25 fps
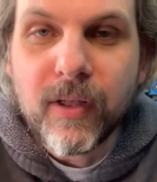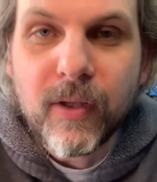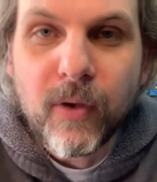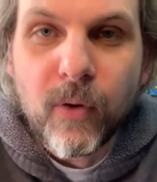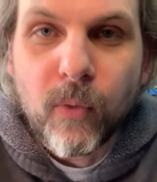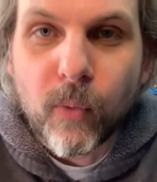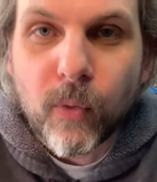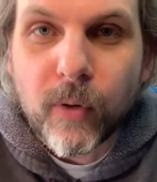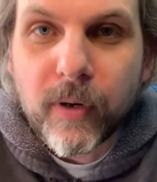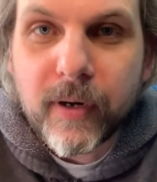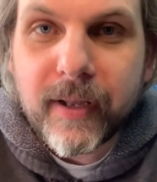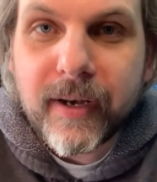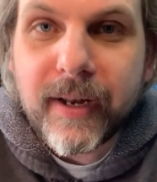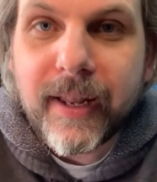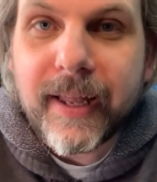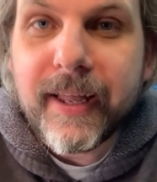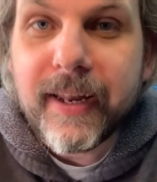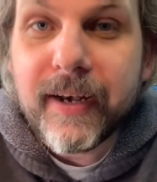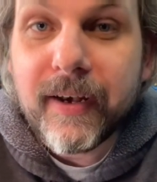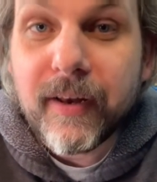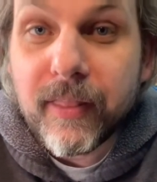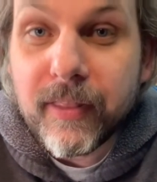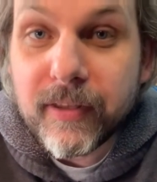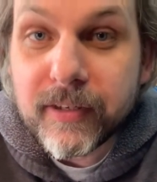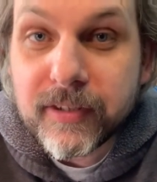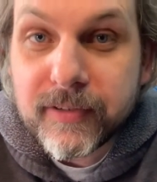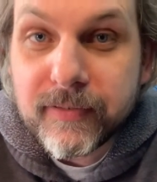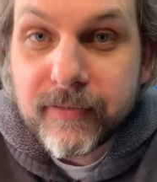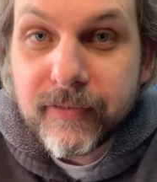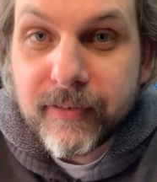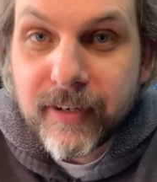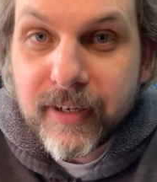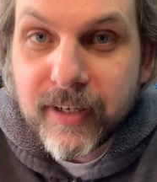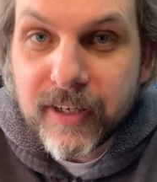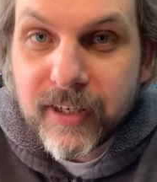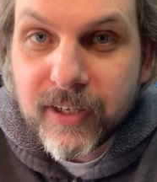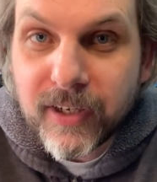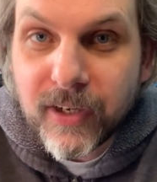We're going to end this
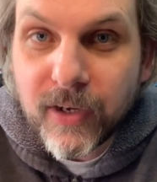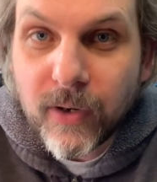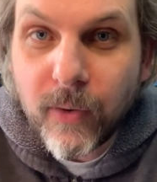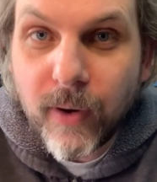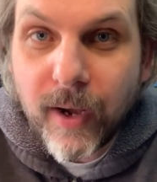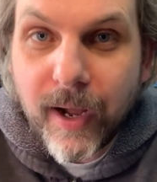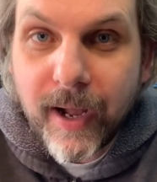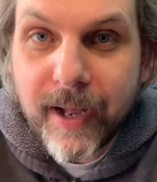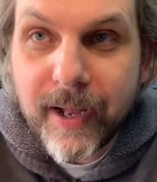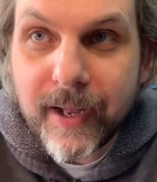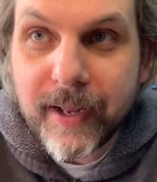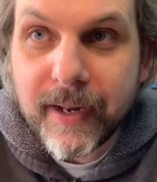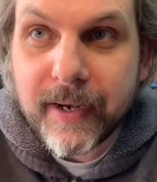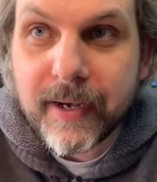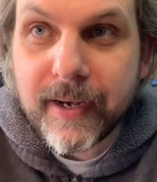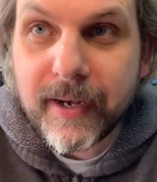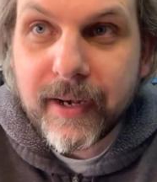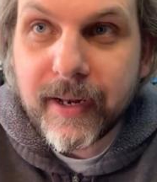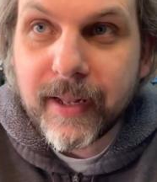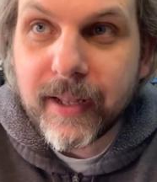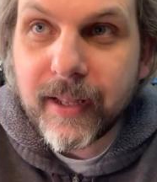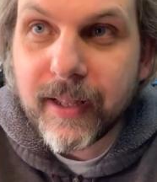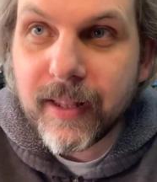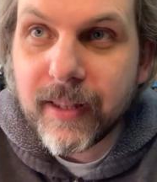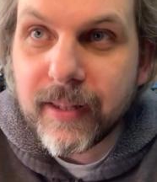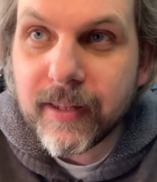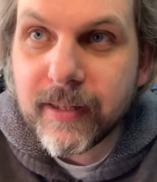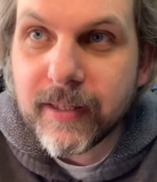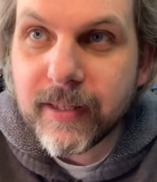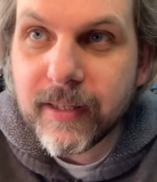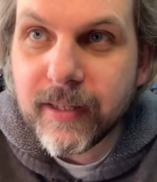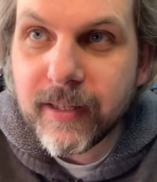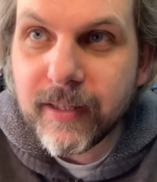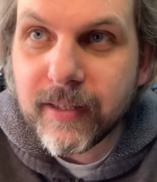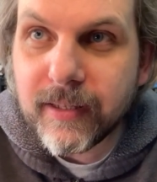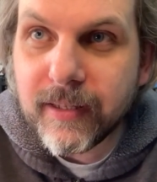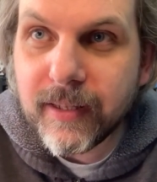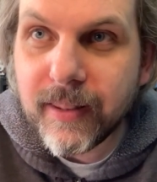video on
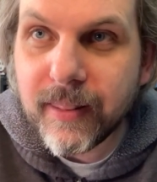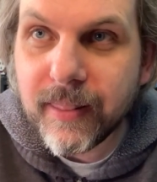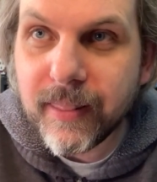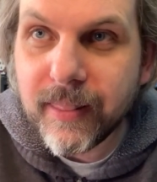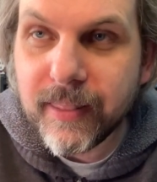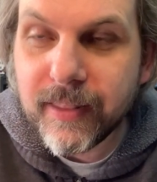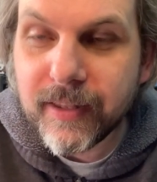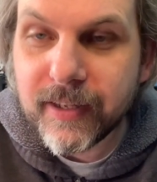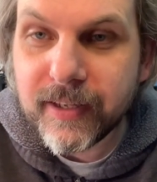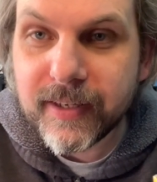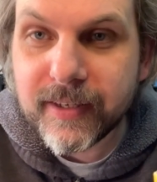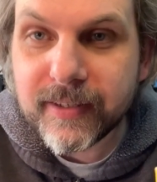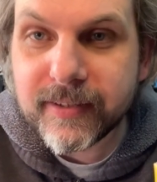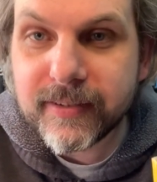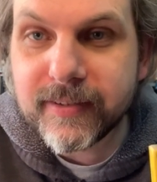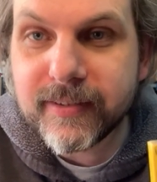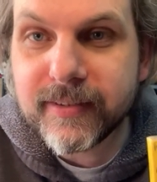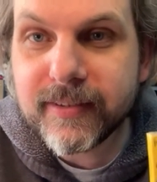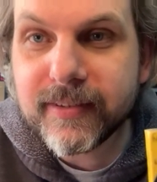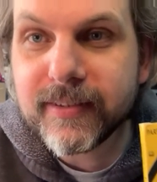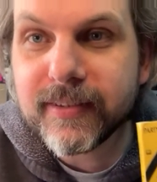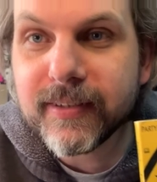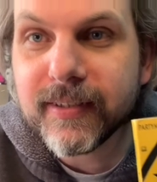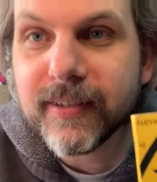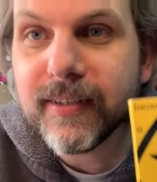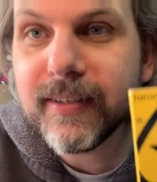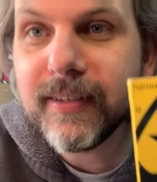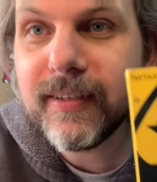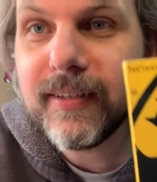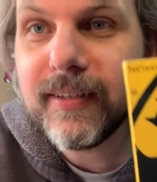this.